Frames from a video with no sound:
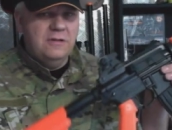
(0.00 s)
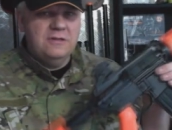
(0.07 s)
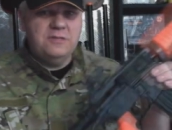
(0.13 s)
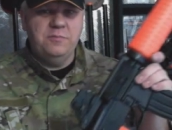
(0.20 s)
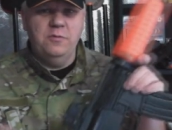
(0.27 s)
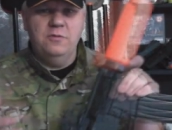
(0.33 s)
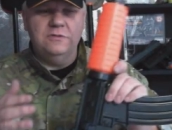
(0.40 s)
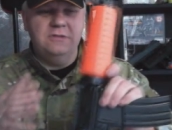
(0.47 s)
why the
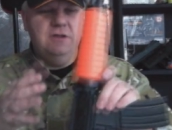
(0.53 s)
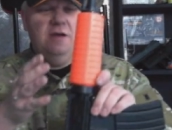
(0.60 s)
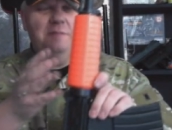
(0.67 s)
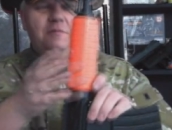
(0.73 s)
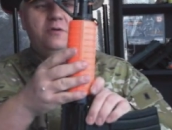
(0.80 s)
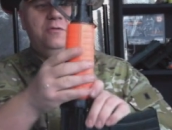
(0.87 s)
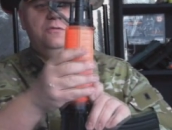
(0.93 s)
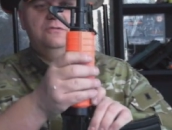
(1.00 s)

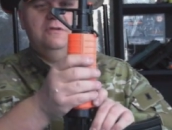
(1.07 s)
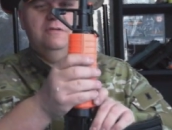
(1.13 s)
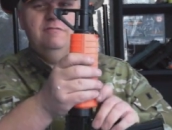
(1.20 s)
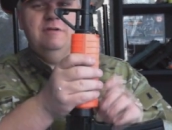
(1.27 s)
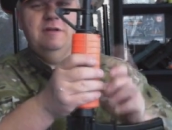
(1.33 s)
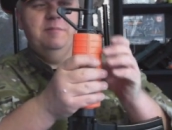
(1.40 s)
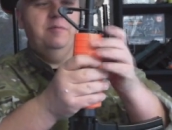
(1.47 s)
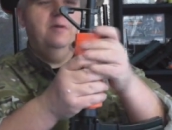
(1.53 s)
SPORTLINE models are
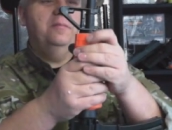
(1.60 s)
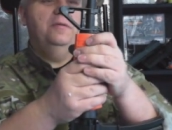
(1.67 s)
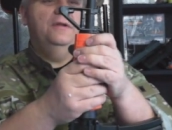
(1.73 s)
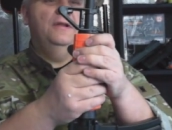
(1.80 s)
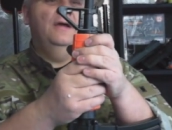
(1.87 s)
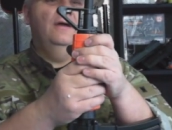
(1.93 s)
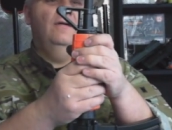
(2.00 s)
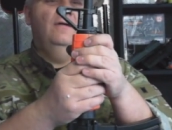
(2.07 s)
really
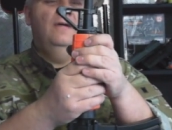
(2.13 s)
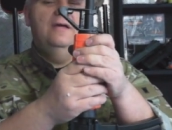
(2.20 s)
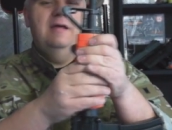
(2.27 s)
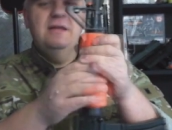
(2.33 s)
popular now.